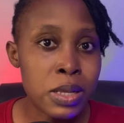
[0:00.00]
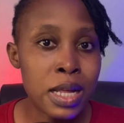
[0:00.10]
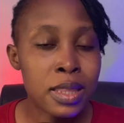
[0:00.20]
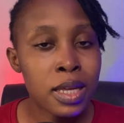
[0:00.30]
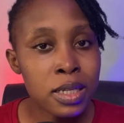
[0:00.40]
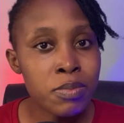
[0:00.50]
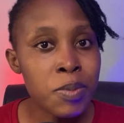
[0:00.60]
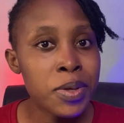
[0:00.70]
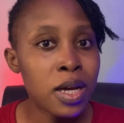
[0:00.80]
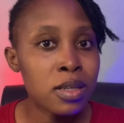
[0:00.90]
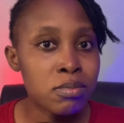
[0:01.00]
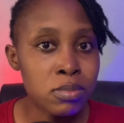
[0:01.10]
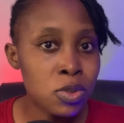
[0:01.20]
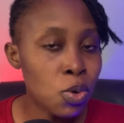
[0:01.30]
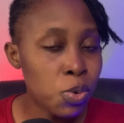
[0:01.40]
attend maybe
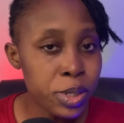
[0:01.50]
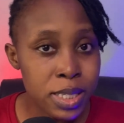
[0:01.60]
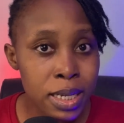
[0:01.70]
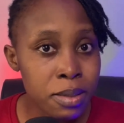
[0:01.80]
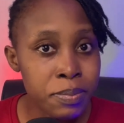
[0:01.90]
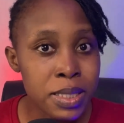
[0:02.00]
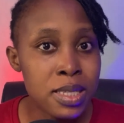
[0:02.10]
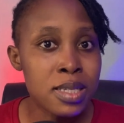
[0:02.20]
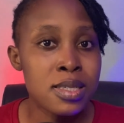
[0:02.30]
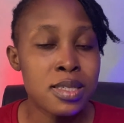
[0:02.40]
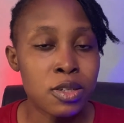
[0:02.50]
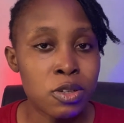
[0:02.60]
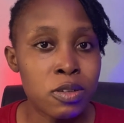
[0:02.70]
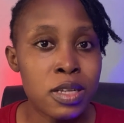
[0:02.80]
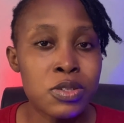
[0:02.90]
quarterly meetings and all of that.